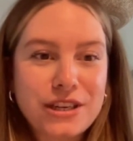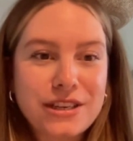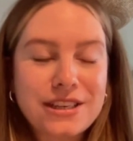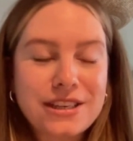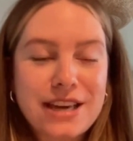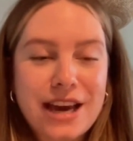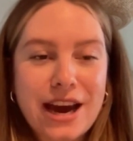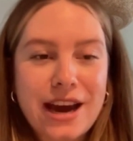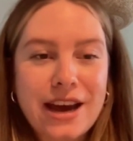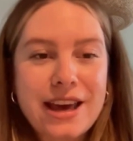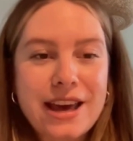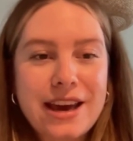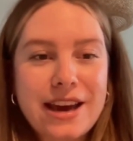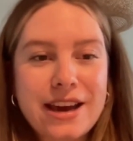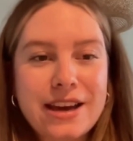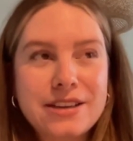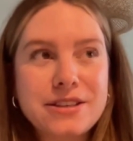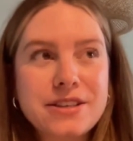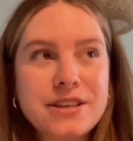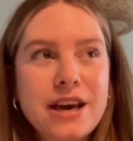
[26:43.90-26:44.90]
Yeah.
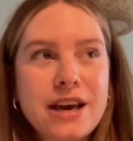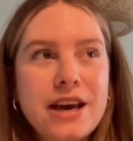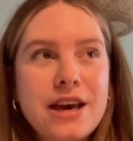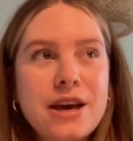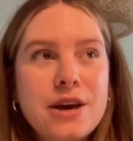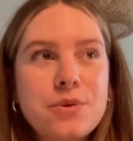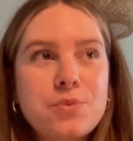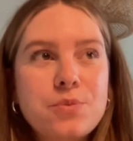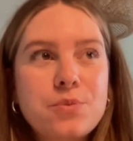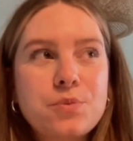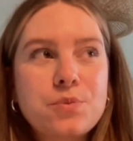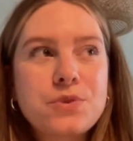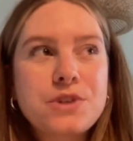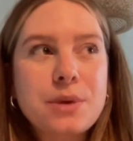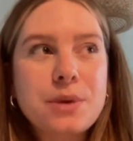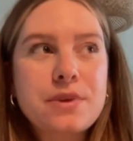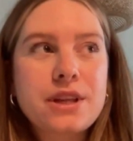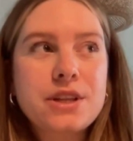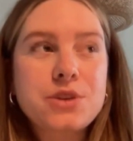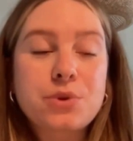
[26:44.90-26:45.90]
And
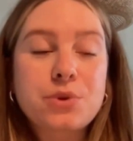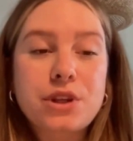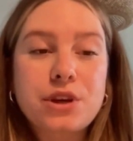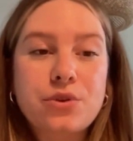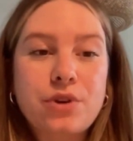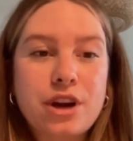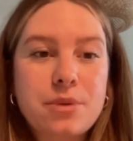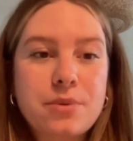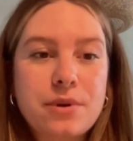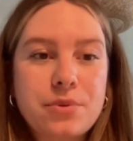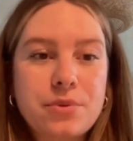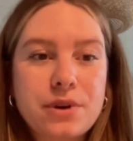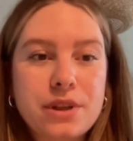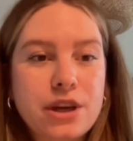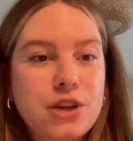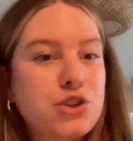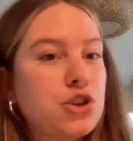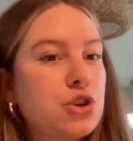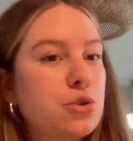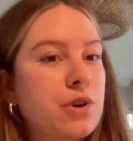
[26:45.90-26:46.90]
something that's really great about
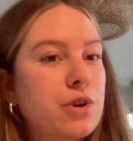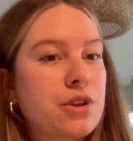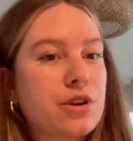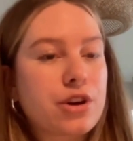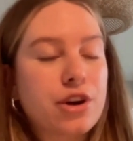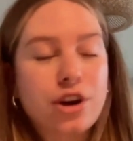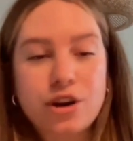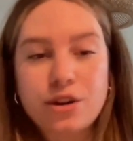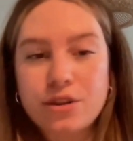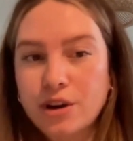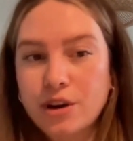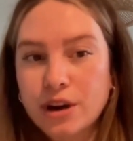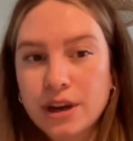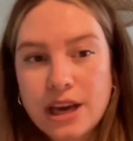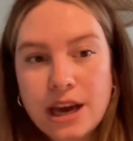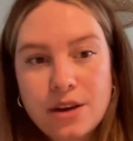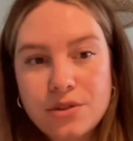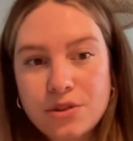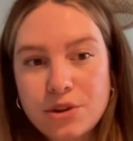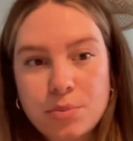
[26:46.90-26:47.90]
Relay too, whether you're their
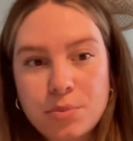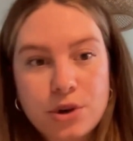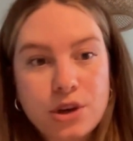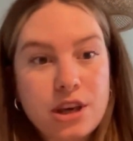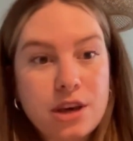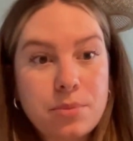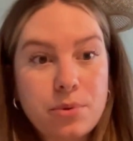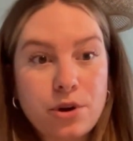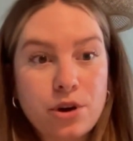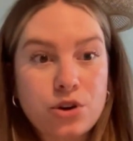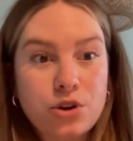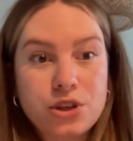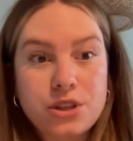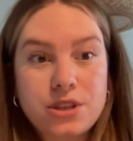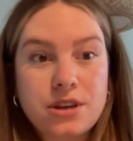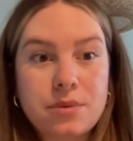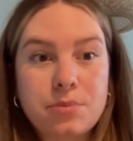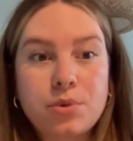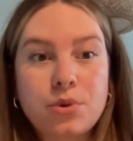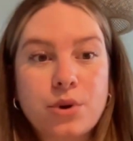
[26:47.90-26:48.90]
accountant, their bookkeeper, or just
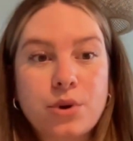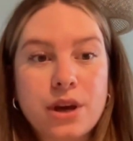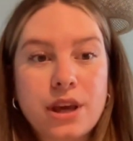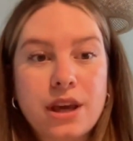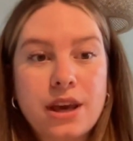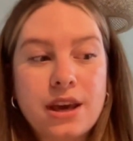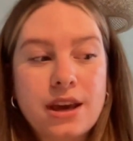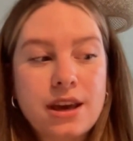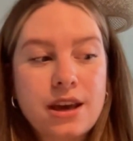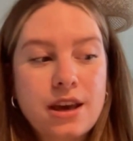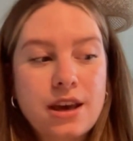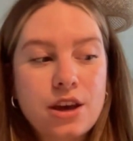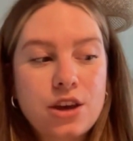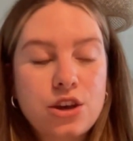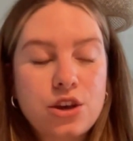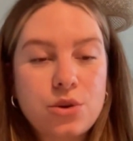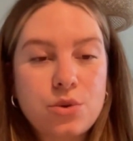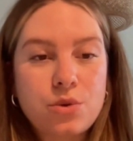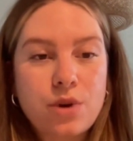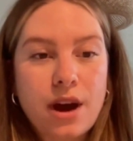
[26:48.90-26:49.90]
an employee,
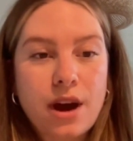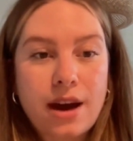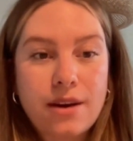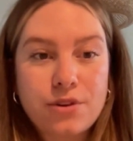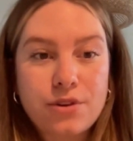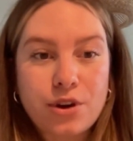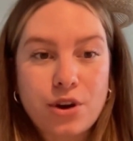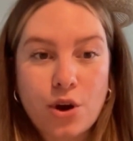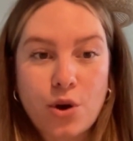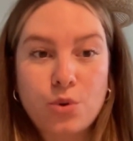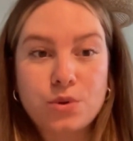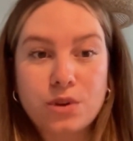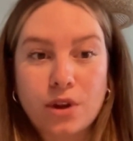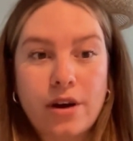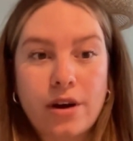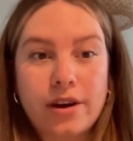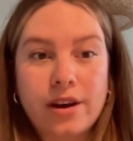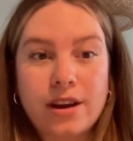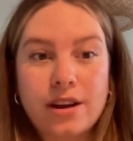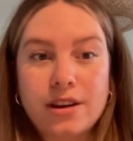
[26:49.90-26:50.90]
you have your own
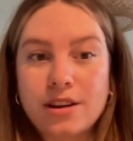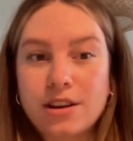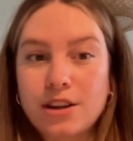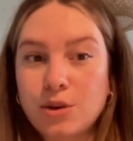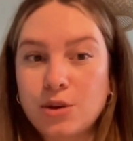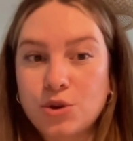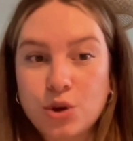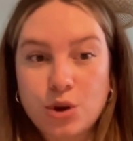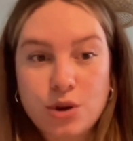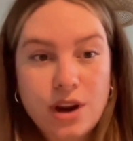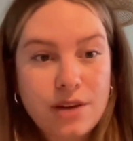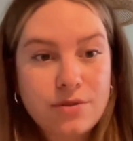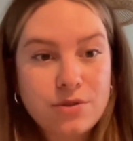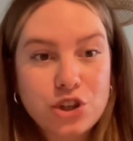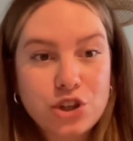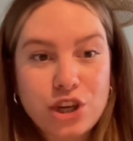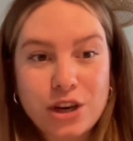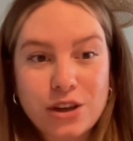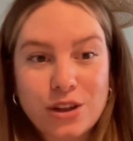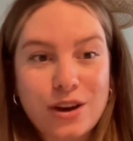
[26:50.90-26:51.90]
login. You don't have to
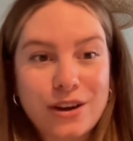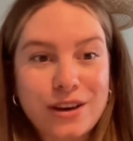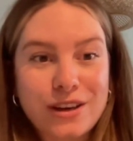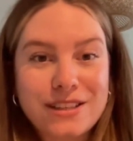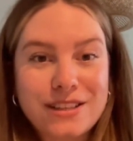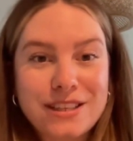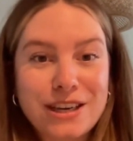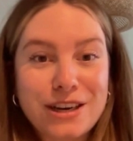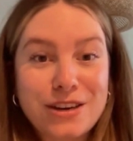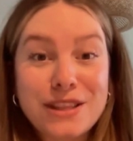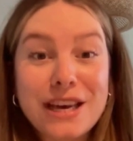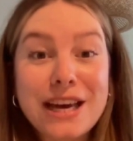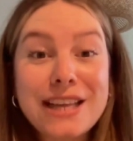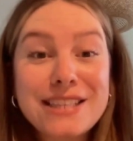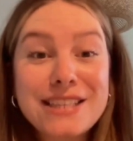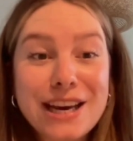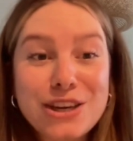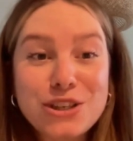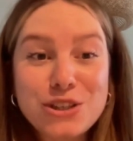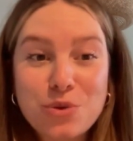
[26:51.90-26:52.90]
share logins here.
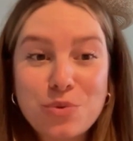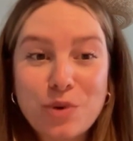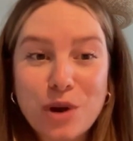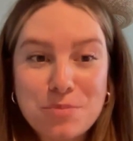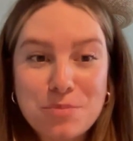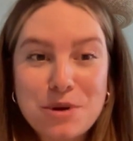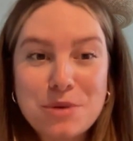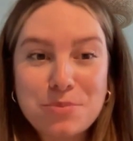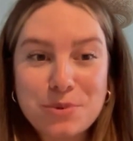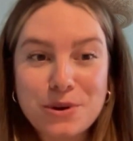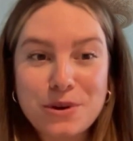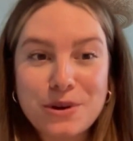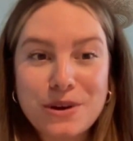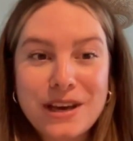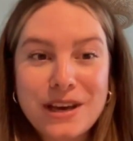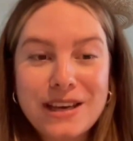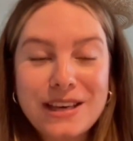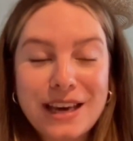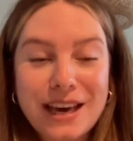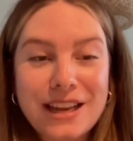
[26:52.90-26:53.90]
That's actually where people
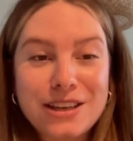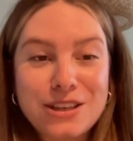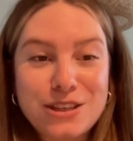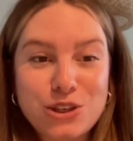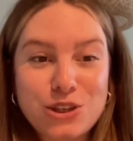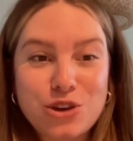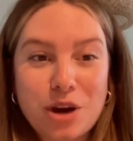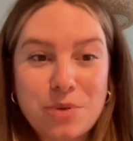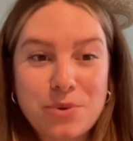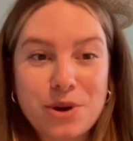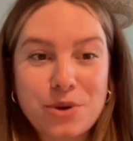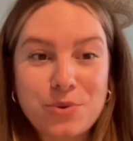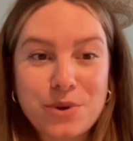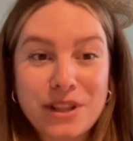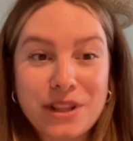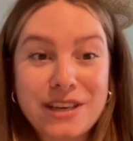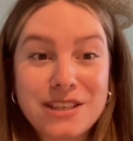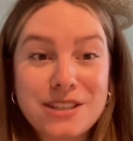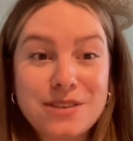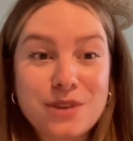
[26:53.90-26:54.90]
get into trouble on
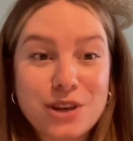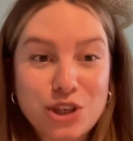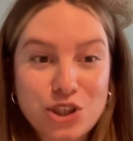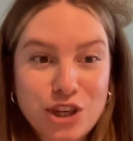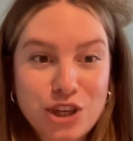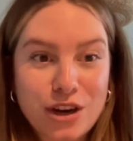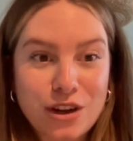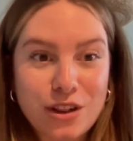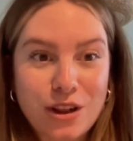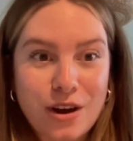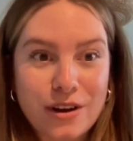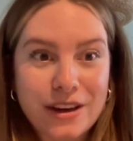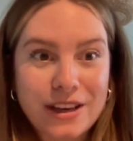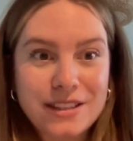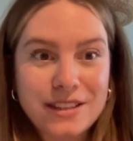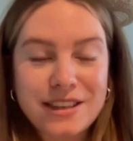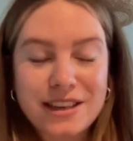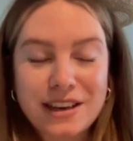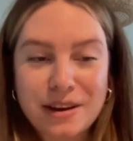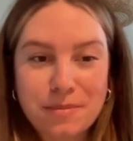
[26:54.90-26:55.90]
Relays if they share
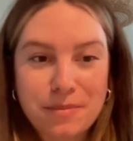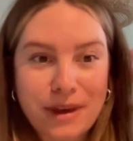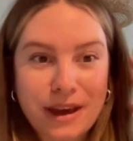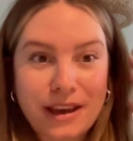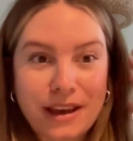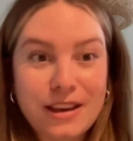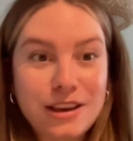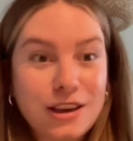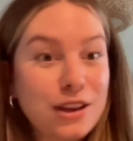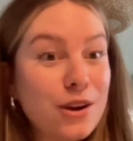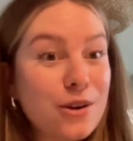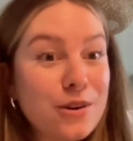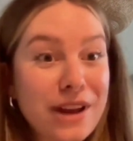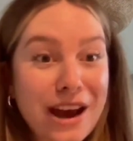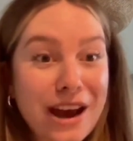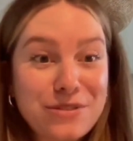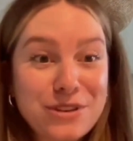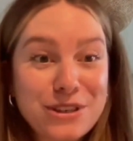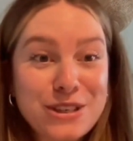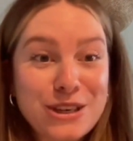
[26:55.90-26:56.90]
logins. And I'm like, you don't
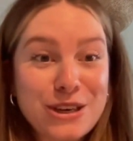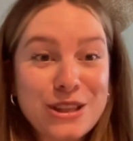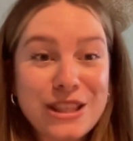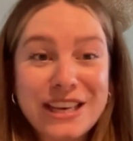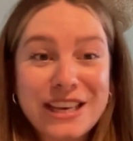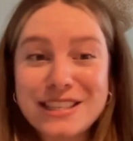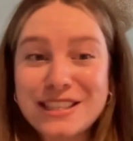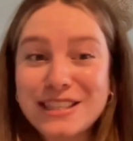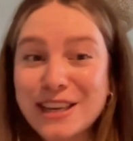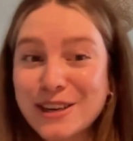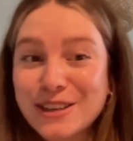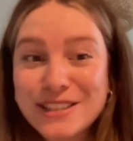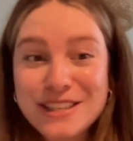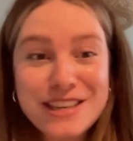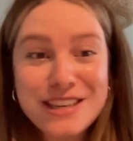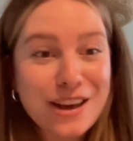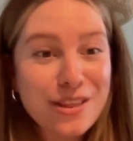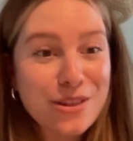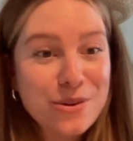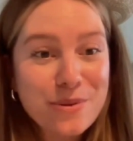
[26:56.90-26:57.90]
have to do this. There's
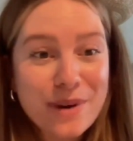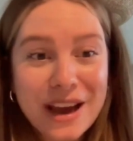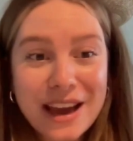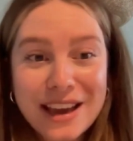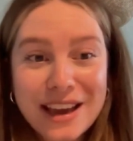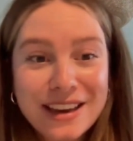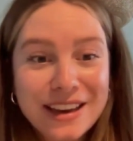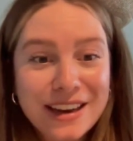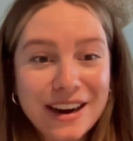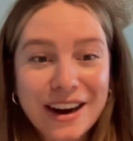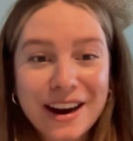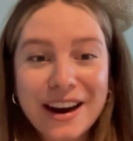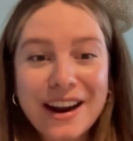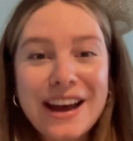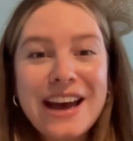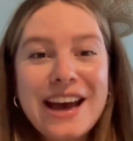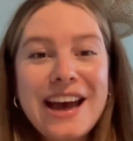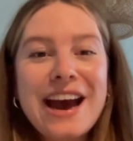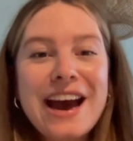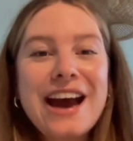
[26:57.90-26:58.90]
another way here.
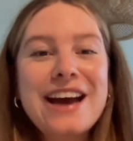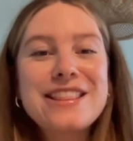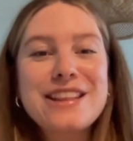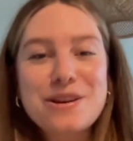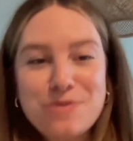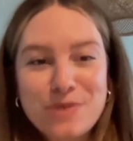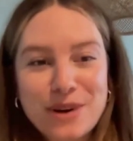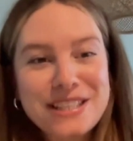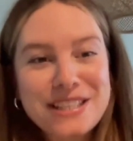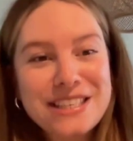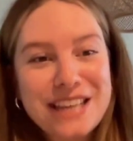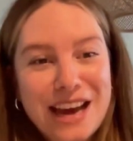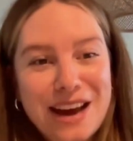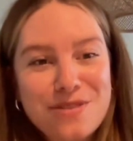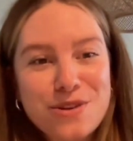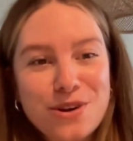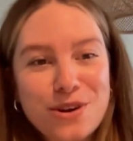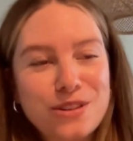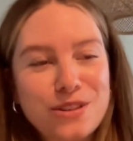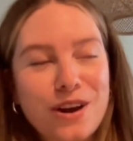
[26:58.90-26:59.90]
And then once they
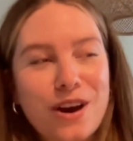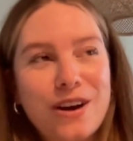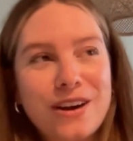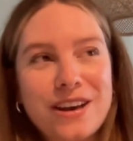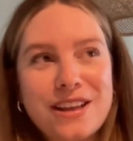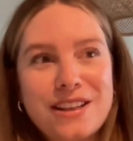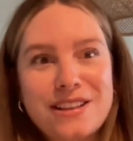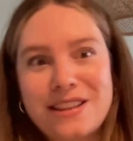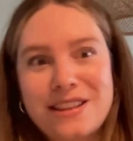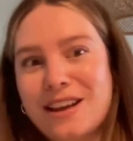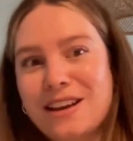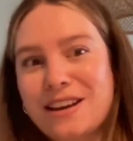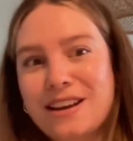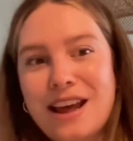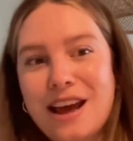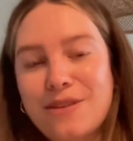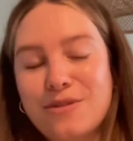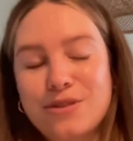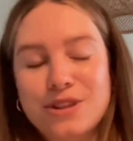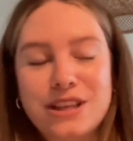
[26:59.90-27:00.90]
have their own login, then
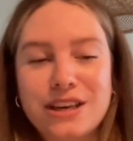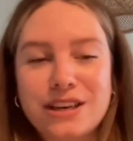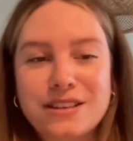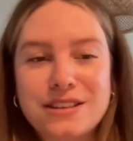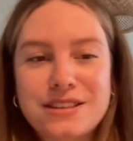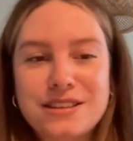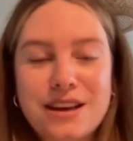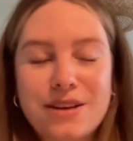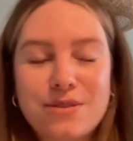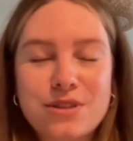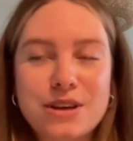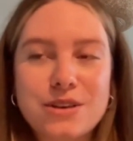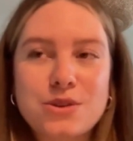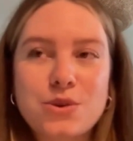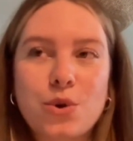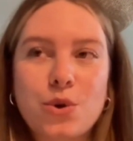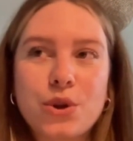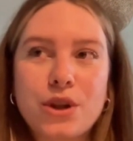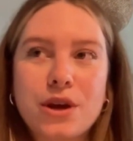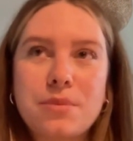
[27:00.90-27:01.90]
everything's
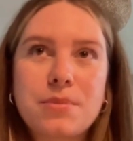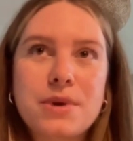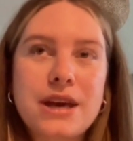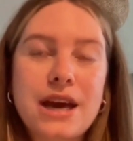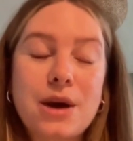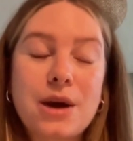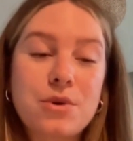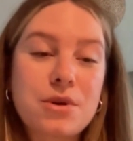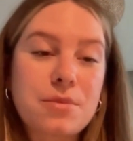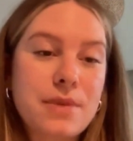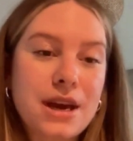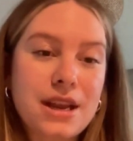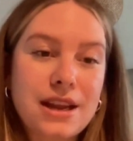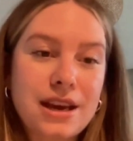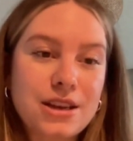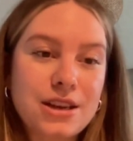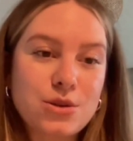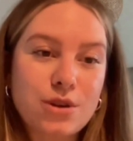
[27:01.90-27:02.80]
golden. But yeah, we mandate